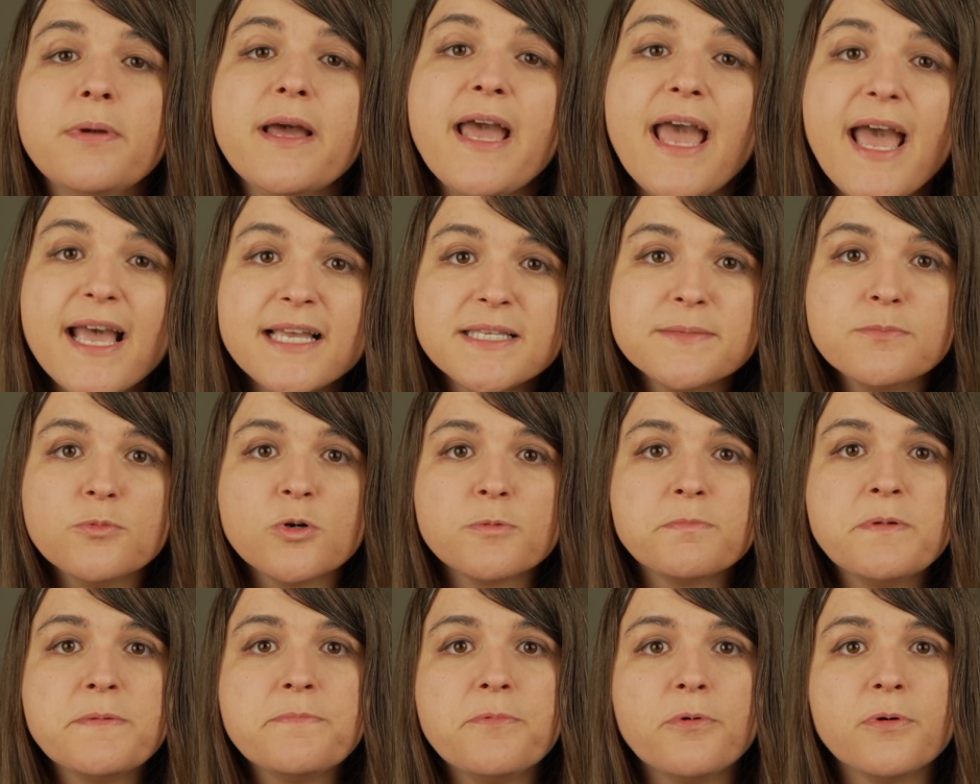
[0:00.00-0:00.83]
But as
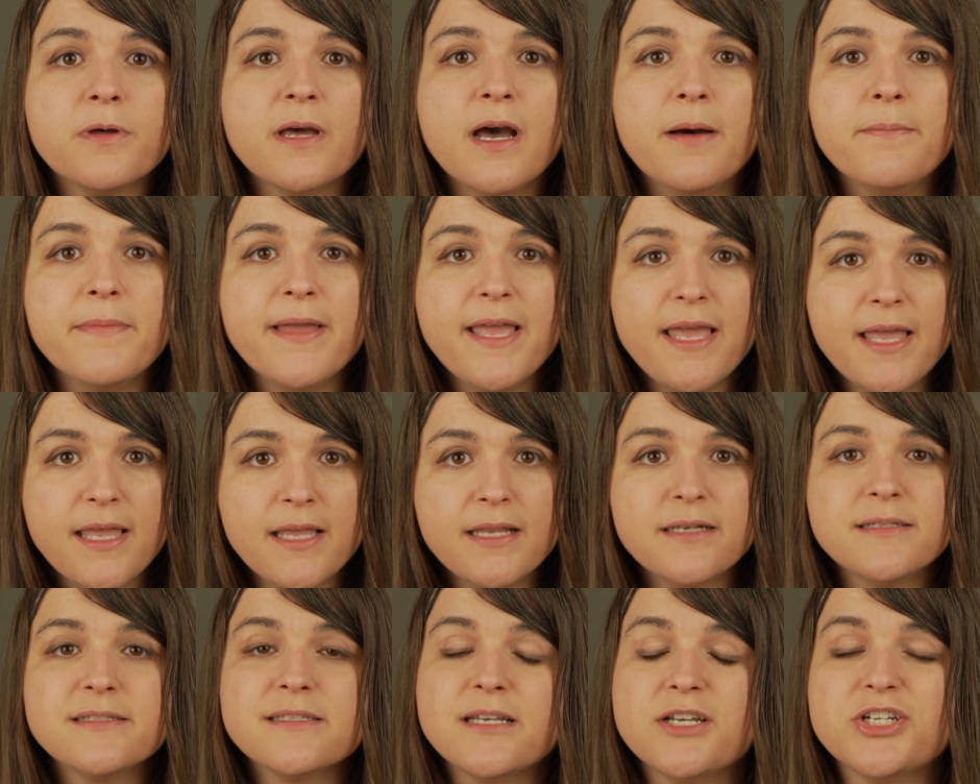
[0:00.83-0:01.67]
more people come
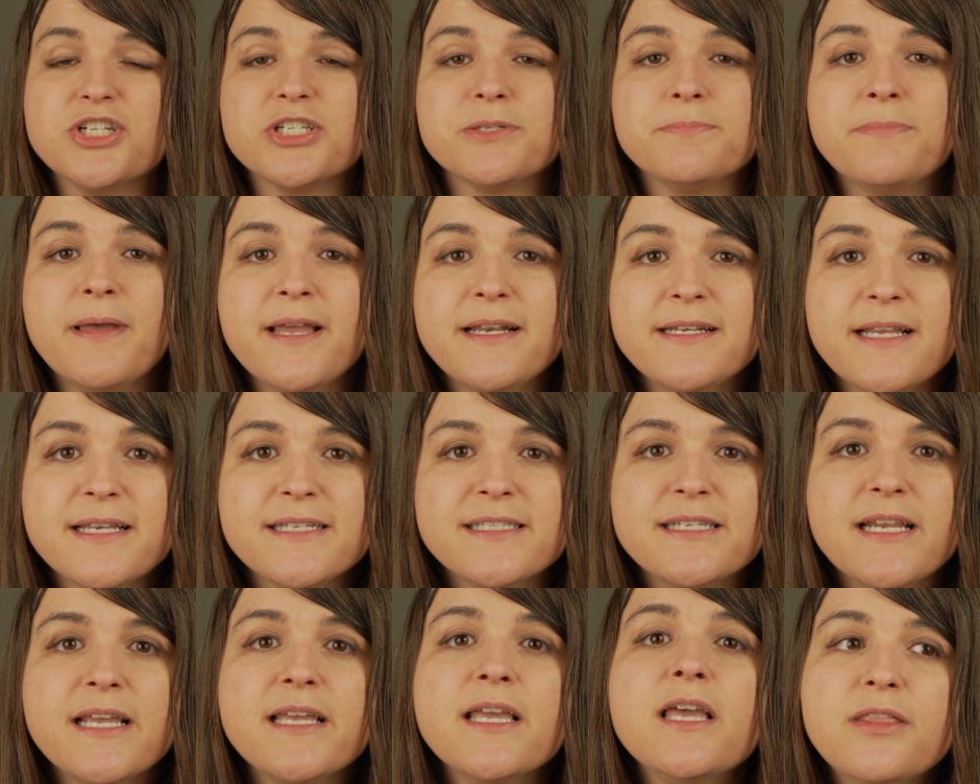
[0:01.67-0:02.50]
in, such as pen
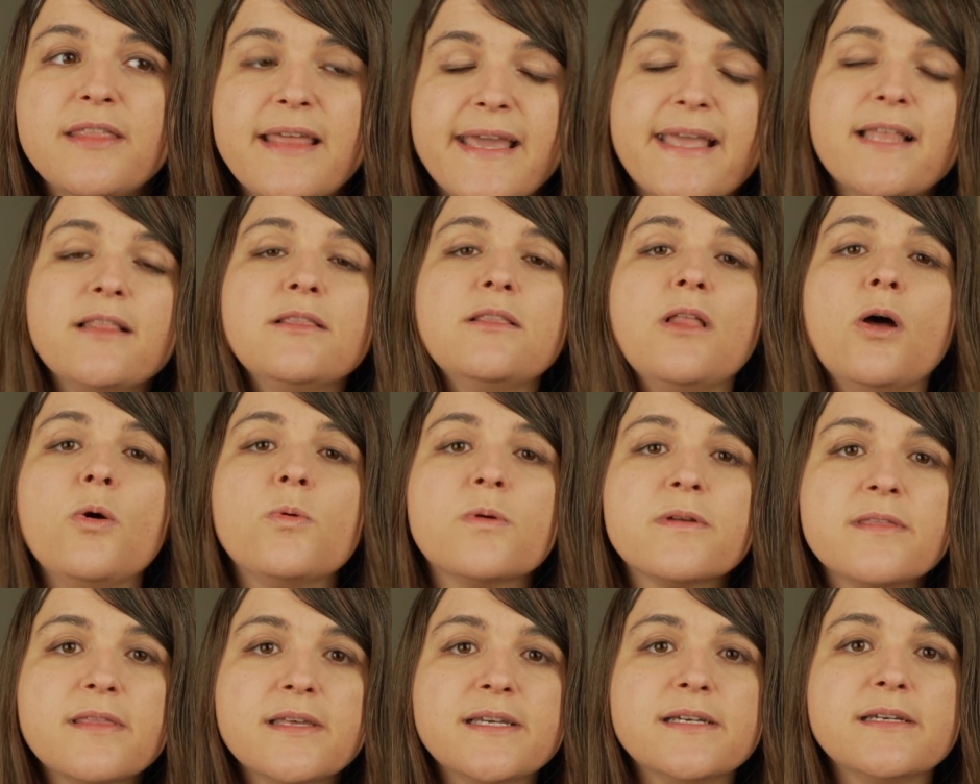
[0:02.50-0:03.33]
testing, they can
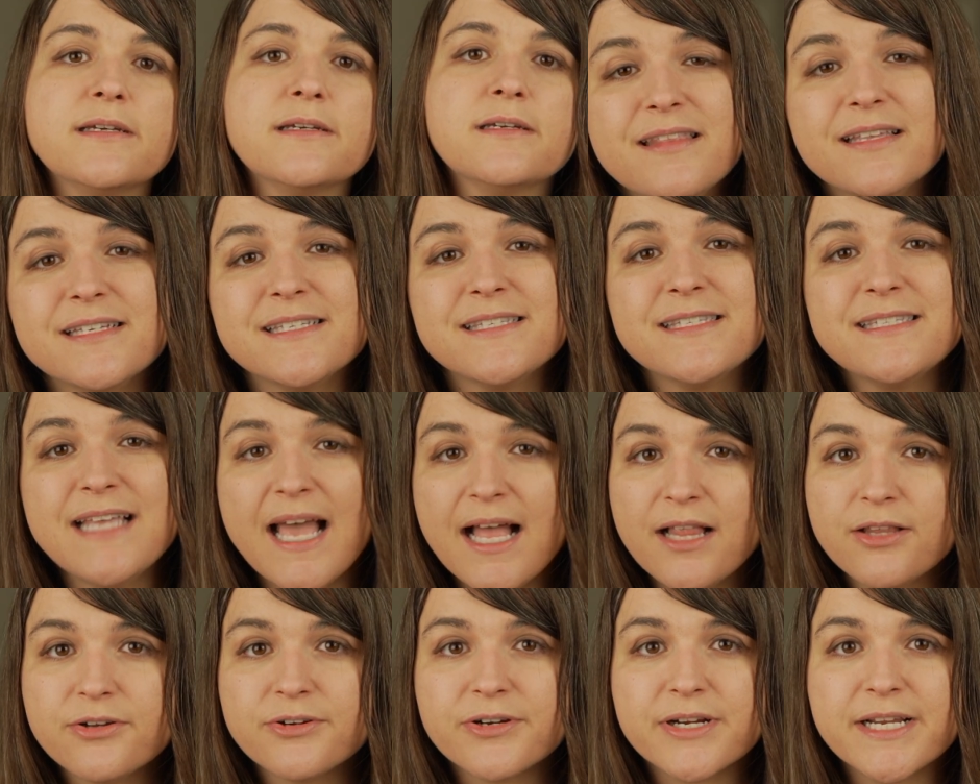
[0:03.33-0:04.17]
lower the, the
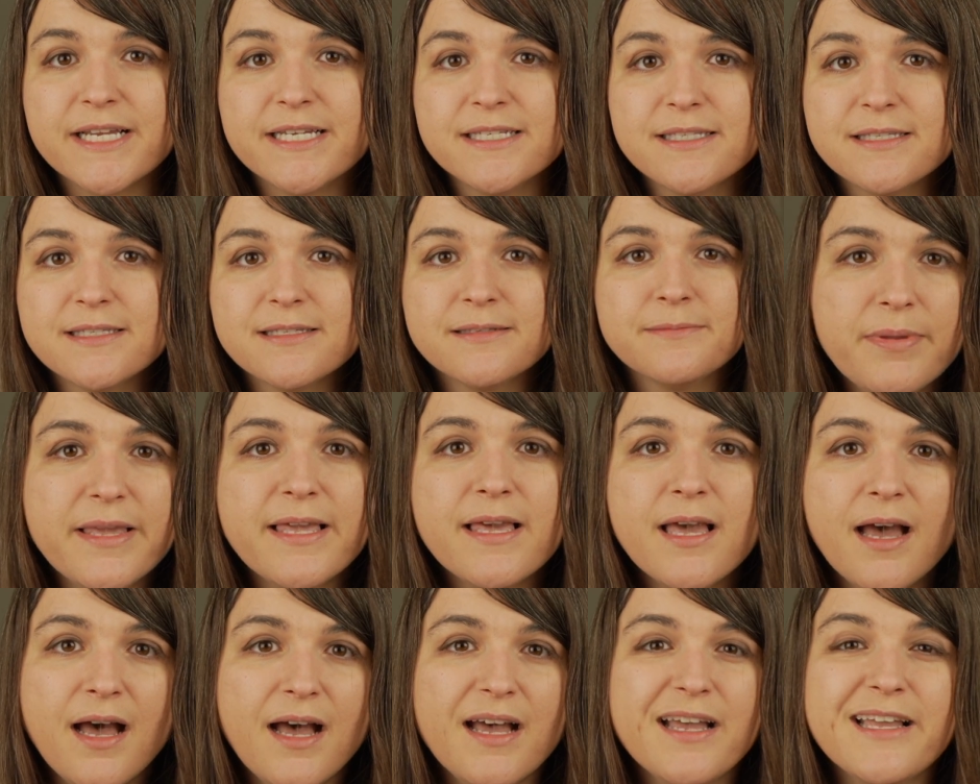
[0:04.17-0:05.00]
salaries
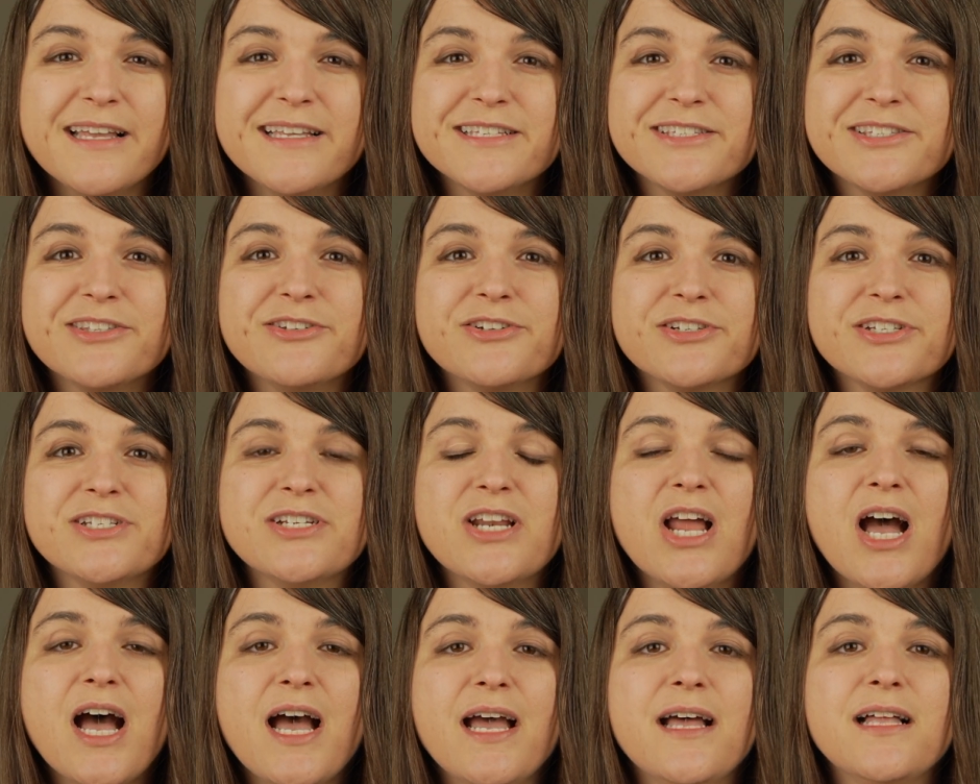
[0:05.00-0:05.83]
because there's
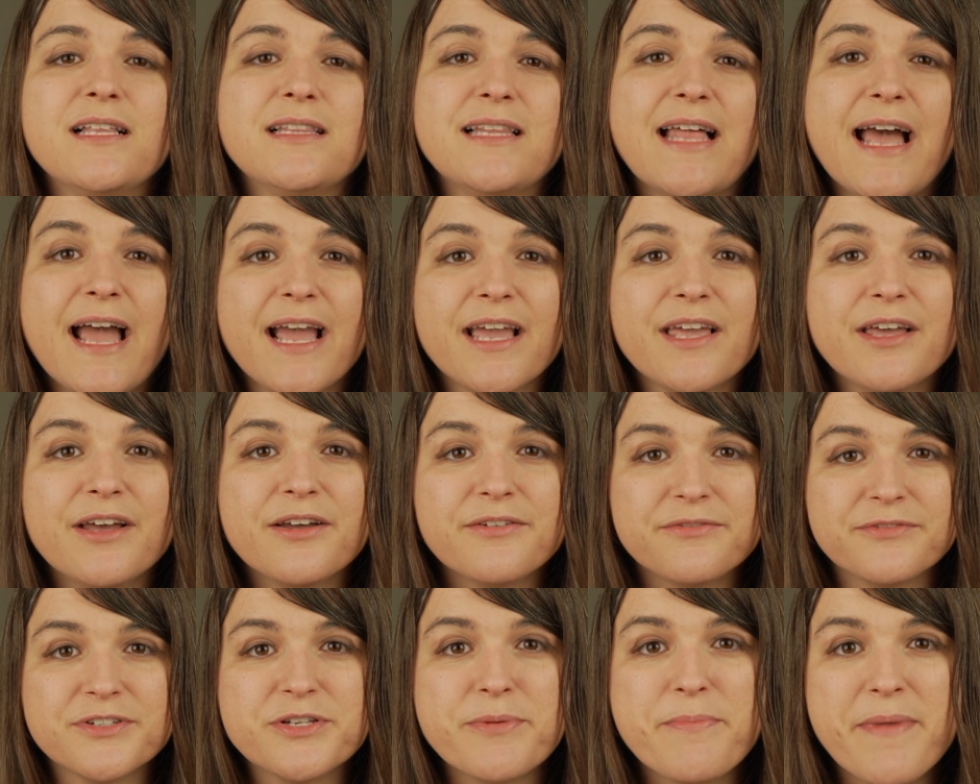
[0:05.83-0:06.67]
not a lack
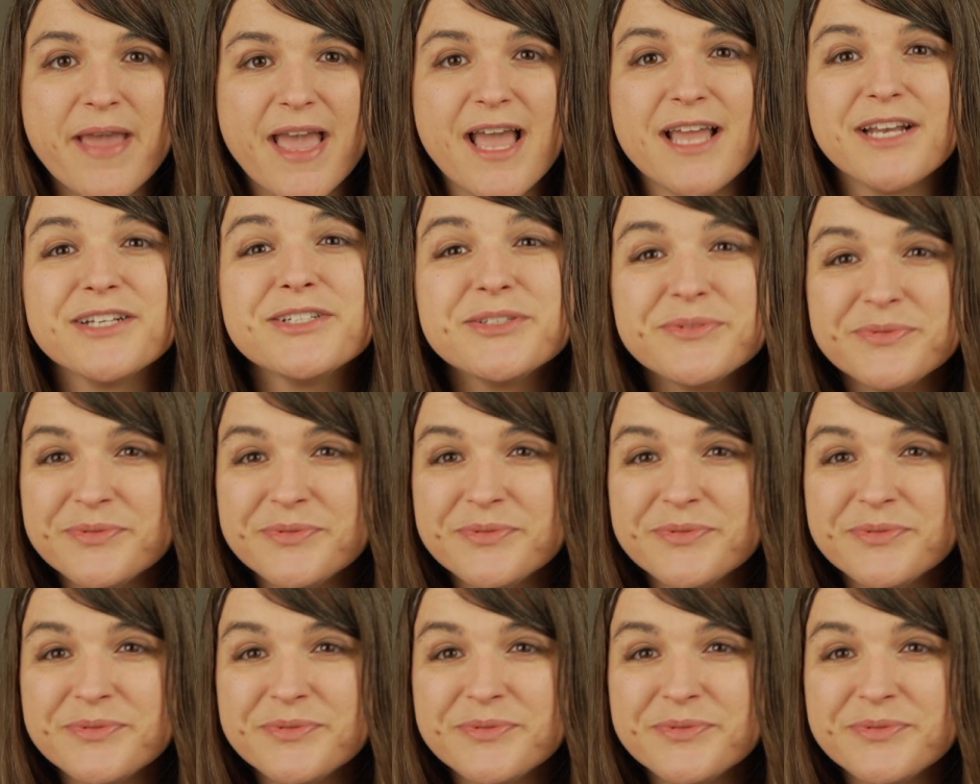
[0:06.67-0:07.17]
of demand.